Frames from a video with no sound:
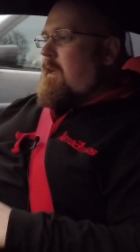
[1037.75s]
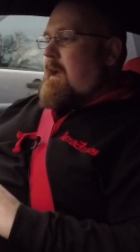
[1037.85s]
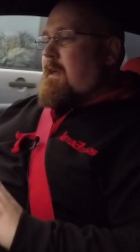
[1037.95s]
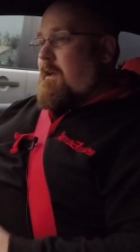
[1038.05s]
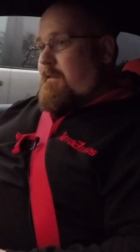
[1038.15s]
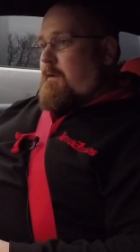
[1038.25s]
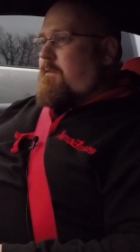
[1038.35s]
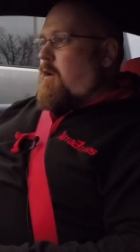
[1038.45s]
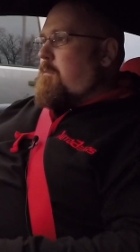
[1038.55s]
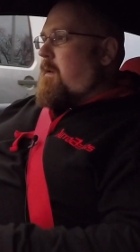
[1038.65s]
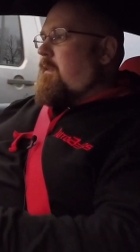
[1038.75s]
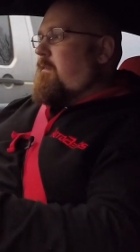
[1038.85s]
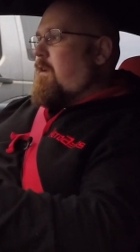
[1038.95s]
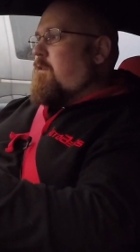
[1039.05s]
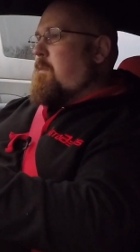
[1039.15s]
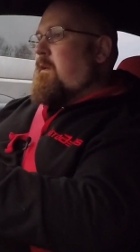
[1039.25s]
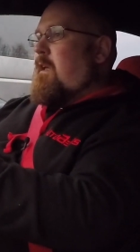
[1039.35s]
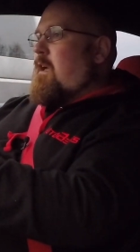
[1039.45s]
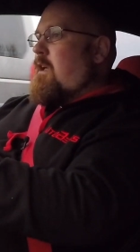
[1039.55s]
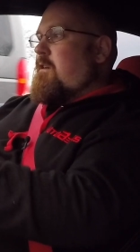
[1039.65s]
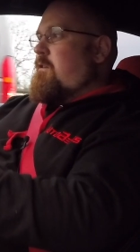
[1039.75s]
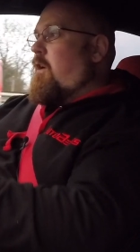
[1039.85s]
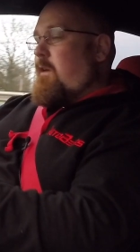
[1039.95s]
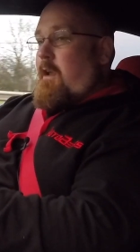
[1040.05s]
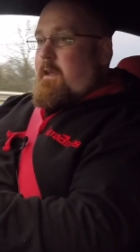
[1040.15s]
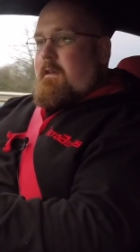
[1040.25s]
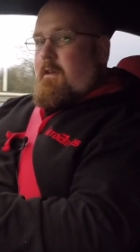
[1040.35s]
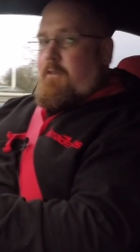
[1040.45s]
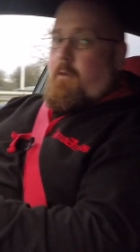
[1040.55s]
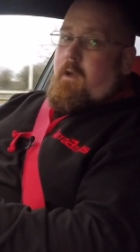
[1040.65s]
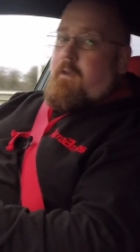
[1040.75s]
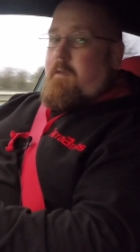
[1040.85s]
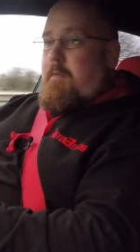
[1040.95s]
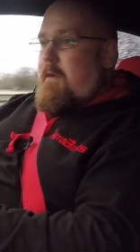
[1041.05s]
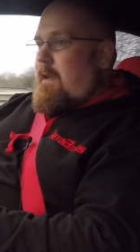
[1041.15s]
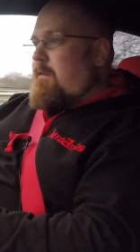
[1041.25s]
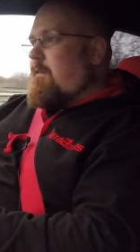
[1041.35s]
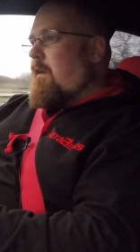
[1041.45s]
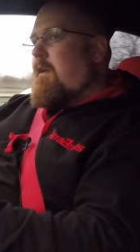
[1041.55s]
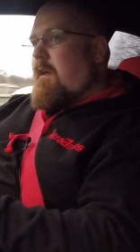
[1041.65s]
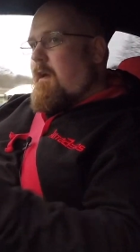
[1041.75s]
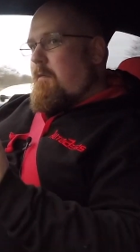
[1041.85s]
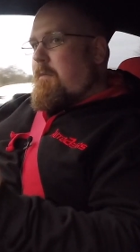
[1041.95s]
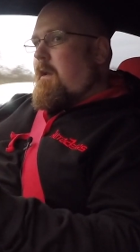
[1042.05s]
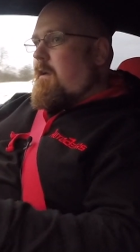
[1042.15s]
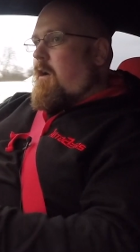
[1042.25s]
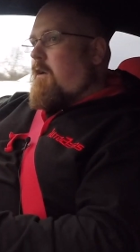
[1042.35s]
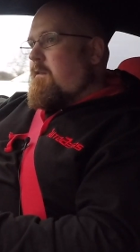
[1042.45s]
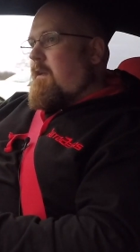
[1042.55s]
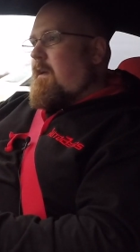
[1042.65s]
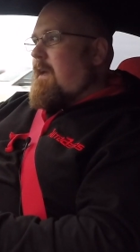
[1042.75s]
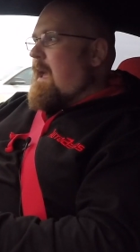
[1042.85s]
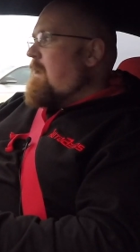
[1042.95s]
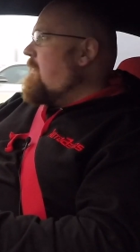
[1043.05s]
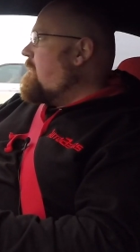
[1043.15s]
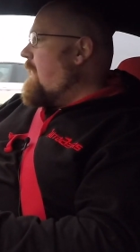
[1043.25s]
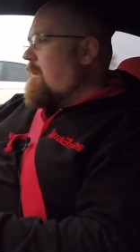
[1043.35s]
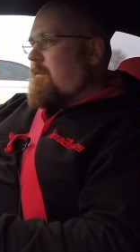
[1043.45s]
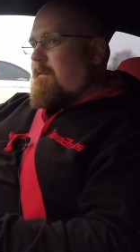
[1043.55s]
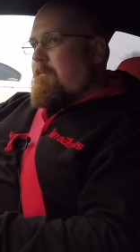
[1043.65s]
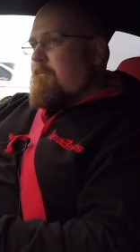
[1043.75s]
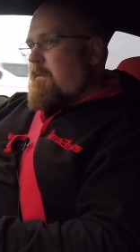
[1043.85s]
and as I was told by the salesman, not like a Toyota Prius, but like a Honda NSX,